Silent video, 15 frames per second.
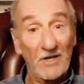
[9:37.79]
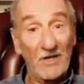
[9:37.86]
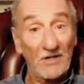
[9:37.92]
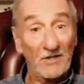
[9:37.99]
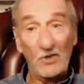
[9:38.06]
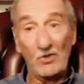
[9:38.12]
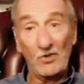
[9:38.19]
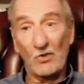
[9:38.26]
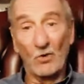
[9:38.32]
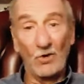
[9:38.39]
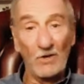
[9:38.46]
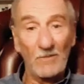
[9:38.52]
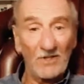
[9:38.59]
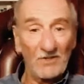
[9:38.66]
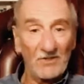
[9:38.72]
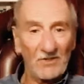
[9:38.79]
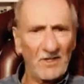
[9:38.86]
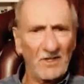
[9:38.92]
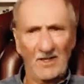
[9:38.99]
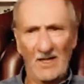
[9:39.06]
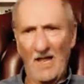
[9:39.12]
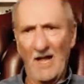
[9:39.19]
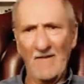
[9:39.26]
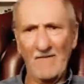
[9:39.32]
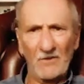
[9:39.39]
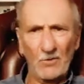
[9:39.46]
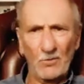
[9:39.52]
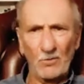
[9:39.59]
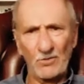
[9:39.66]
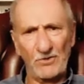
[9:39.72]
and enjoyment and love
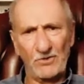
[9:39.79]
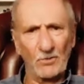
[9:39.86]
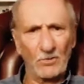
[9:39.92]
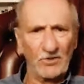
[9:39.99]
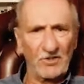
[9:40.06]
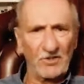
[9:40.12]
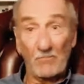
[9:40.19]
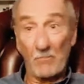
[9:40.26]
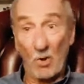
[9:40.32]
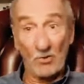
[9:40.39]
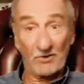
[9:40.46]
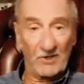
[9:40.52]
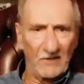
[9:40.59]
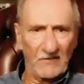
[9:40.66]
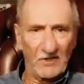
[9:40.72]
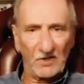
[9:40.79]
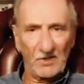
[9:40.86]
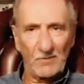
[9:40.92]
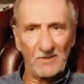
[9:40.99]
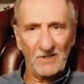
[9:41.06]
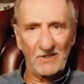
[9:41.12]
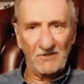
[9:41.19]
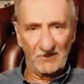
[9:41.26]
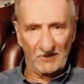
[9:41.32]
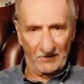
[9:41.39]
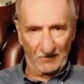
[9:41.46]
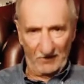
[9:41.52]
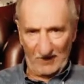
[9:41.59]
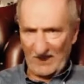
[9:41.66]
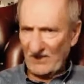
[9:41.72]
and all sorts of positive
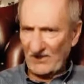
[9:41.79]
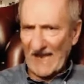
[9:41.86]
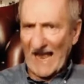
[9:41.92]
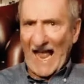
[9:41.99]
experiences